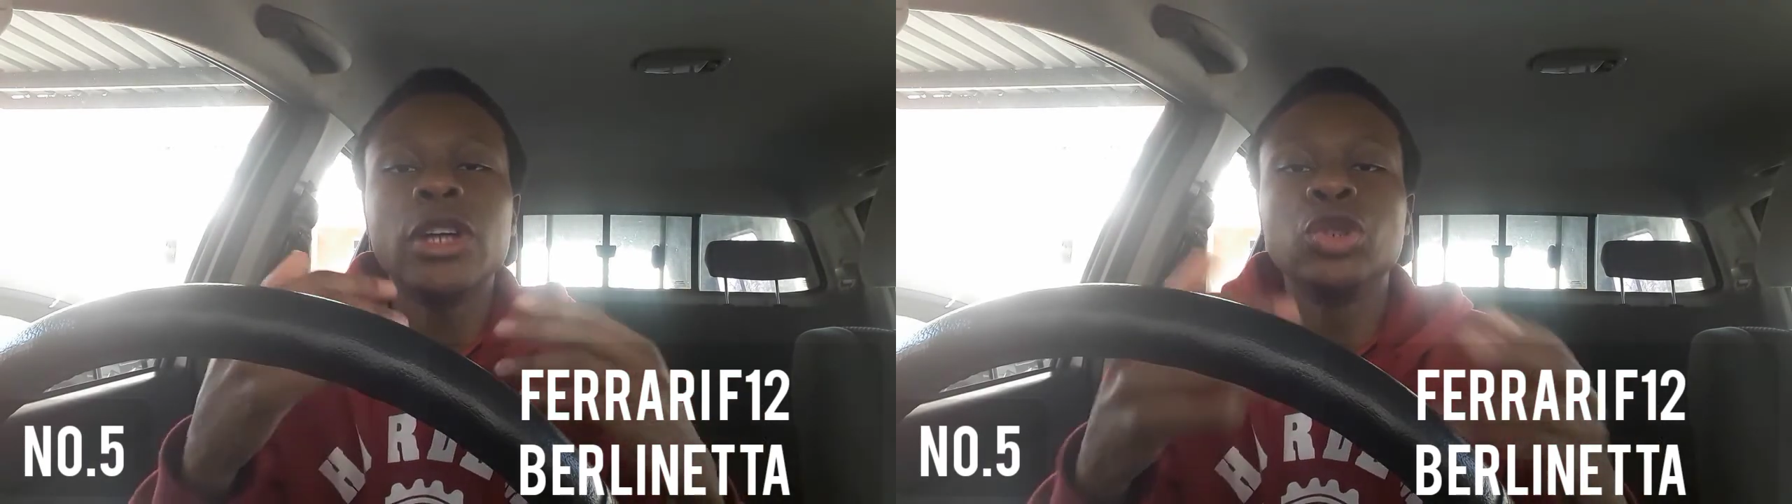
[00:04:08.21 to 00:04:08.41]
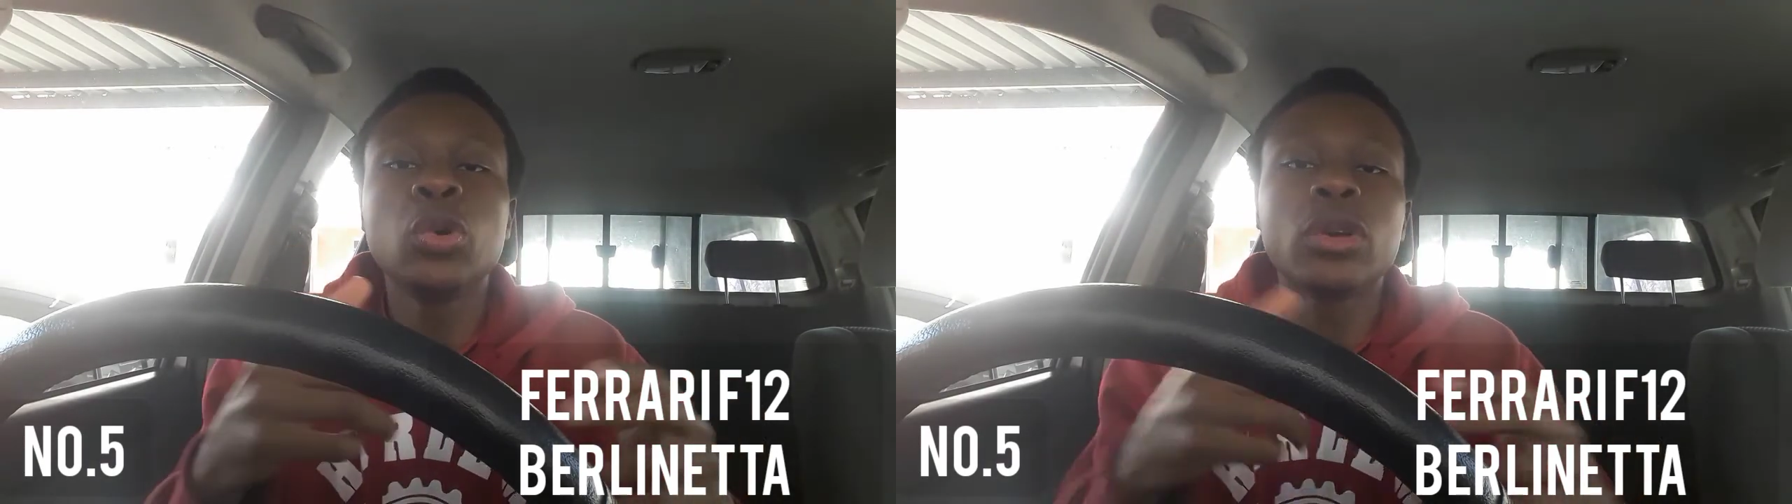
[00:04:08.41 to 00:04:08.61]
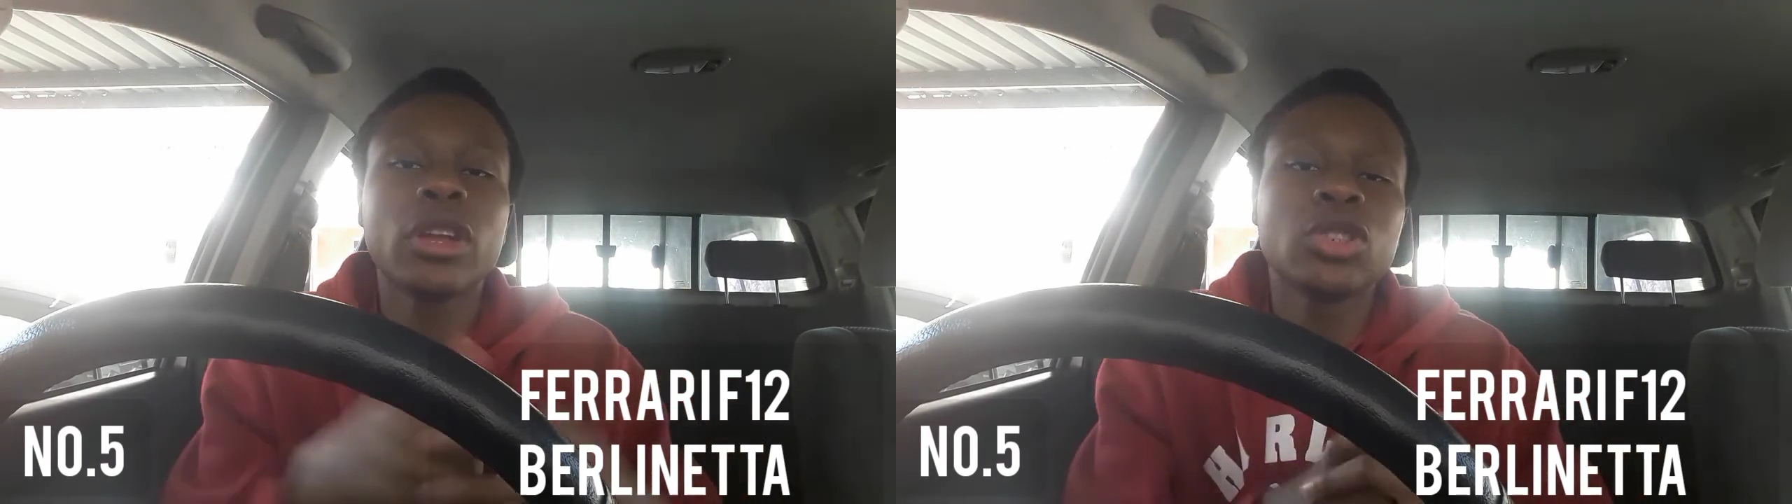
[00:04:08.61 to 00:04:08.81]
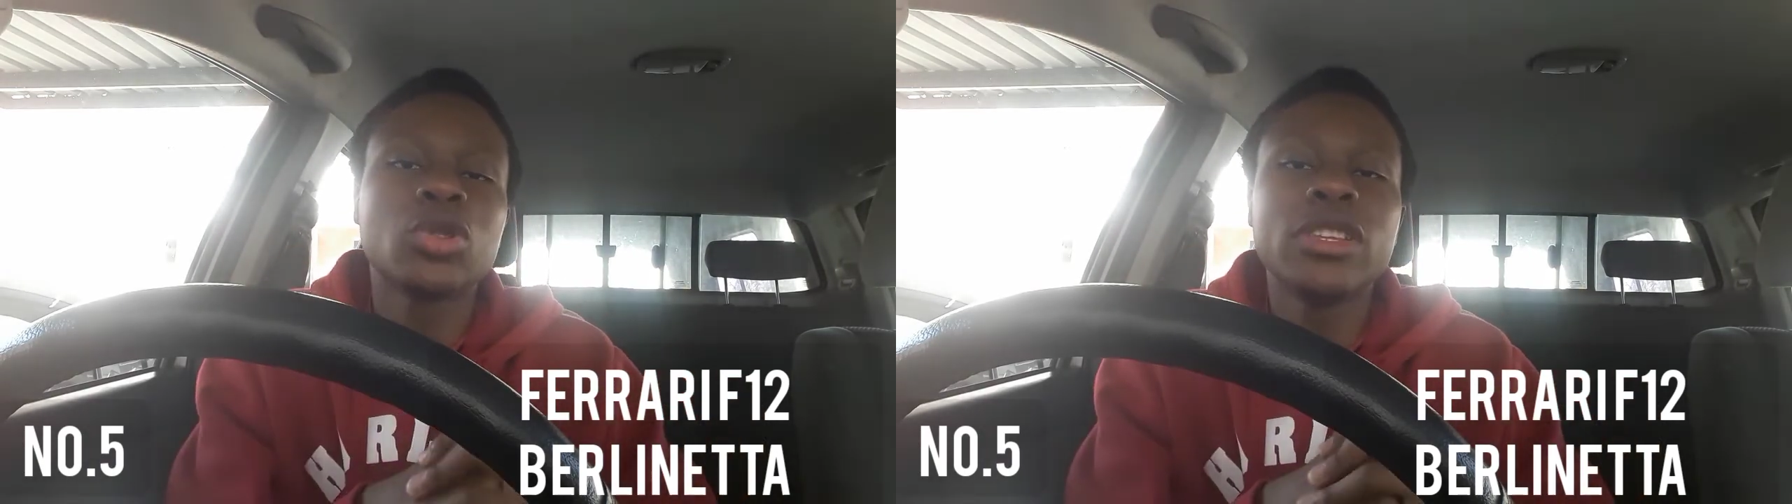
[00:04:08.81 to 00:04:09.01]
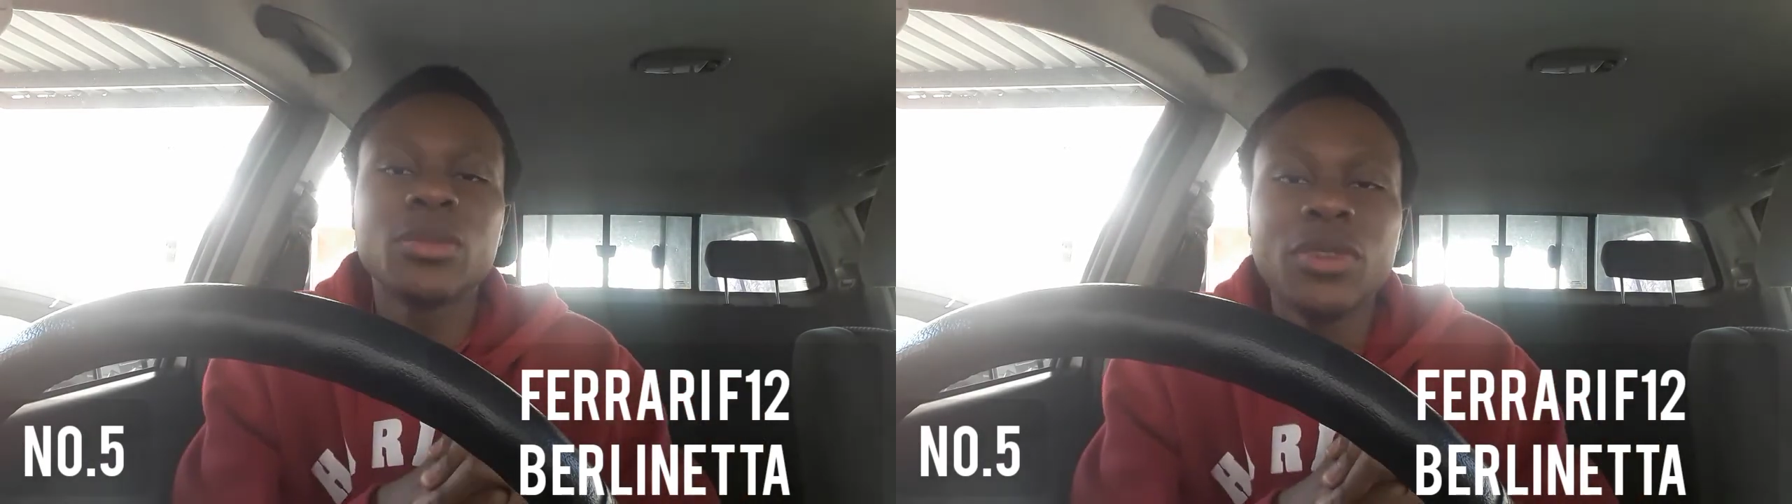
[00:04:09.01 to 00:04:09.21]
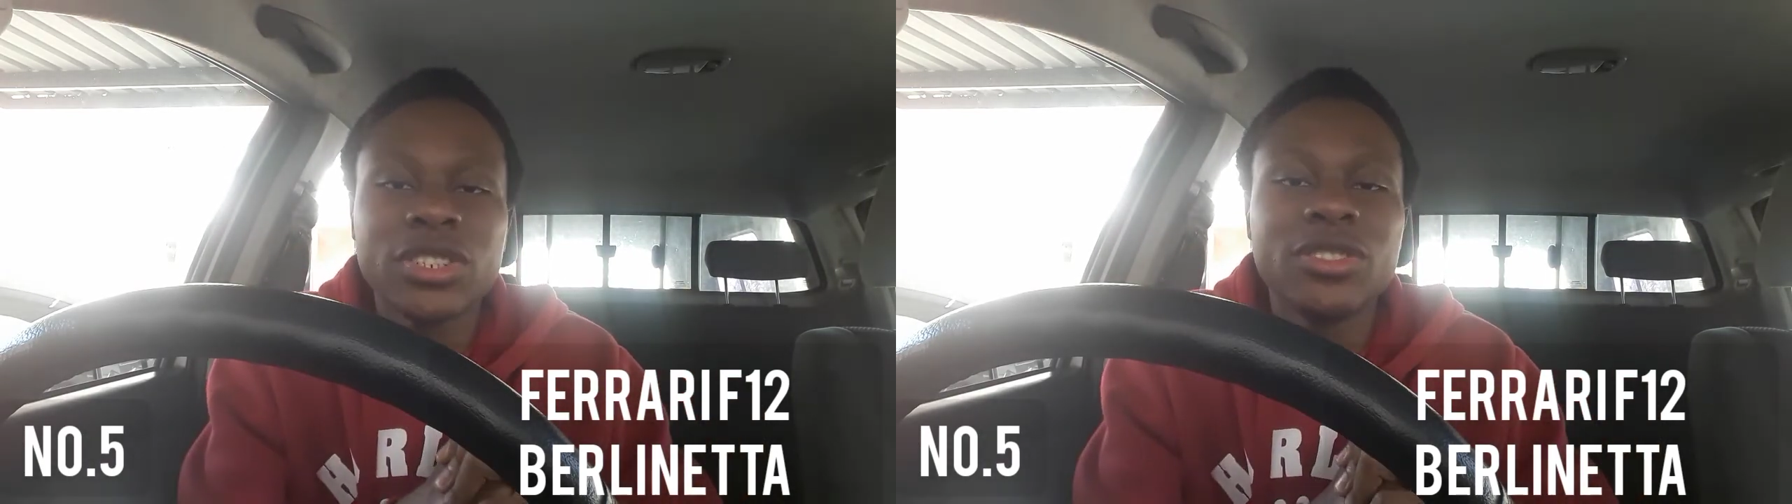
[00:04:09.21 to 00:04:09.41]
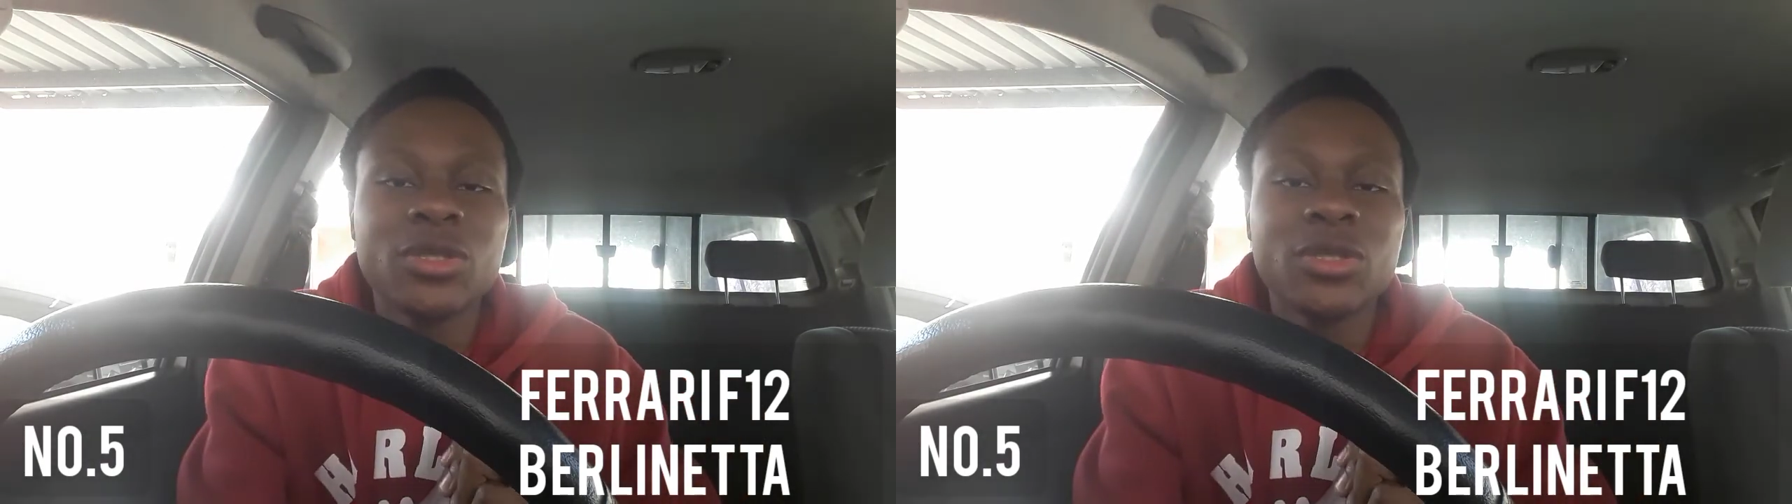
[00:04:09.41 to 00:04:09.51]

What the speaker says: dual clutch transmission.